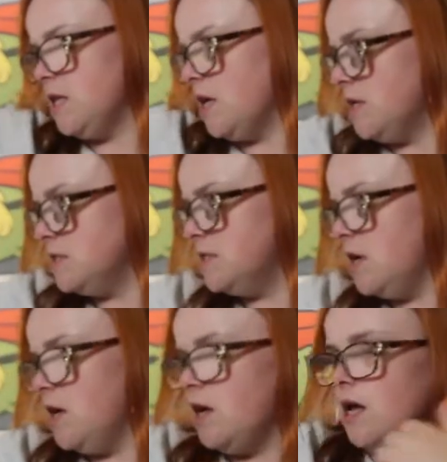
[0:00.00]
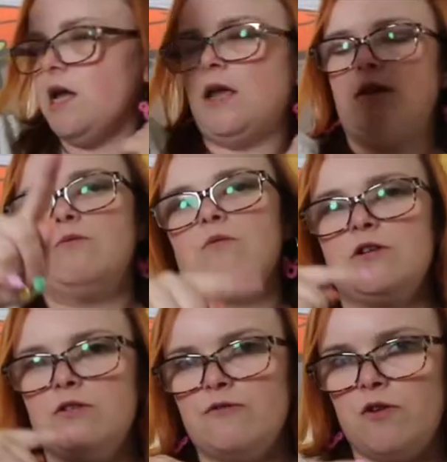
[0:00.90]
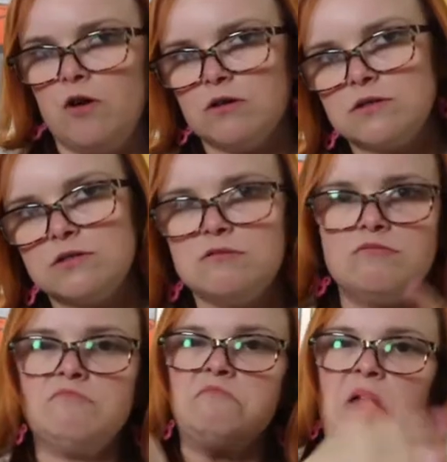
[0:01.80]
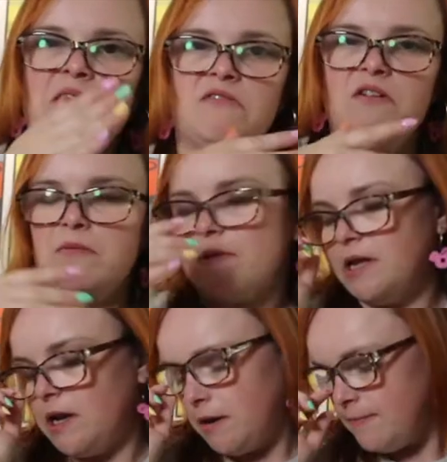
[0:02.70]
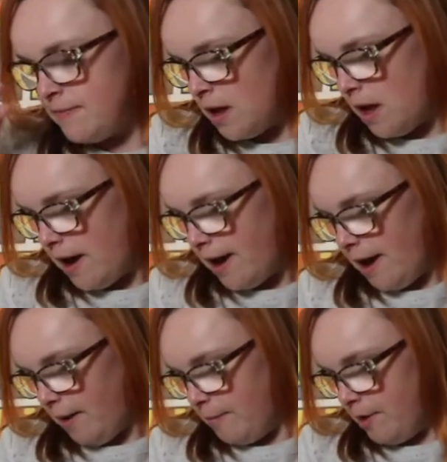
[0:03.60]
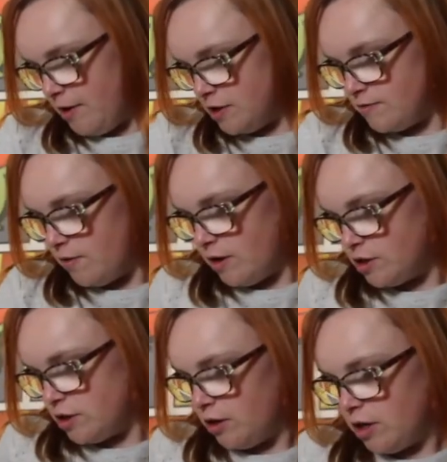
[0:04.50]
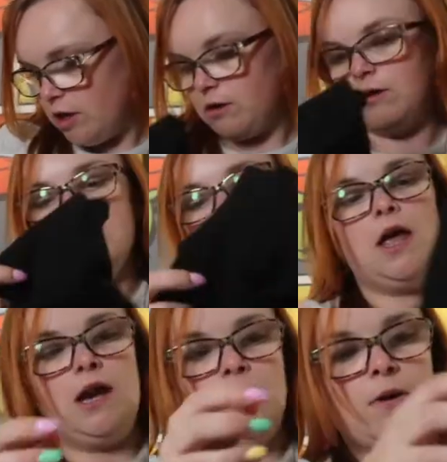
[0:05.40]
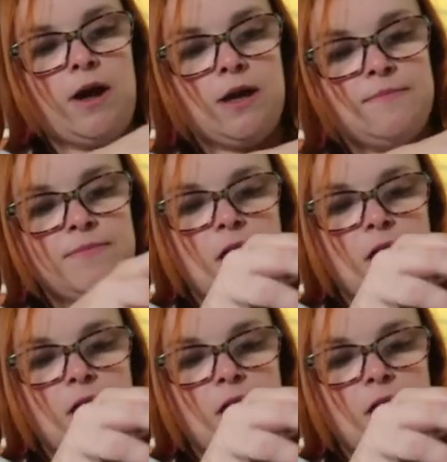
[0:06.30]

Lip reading: me in one of the vlogs at the very beginning. But I just thought I'd show you anyway.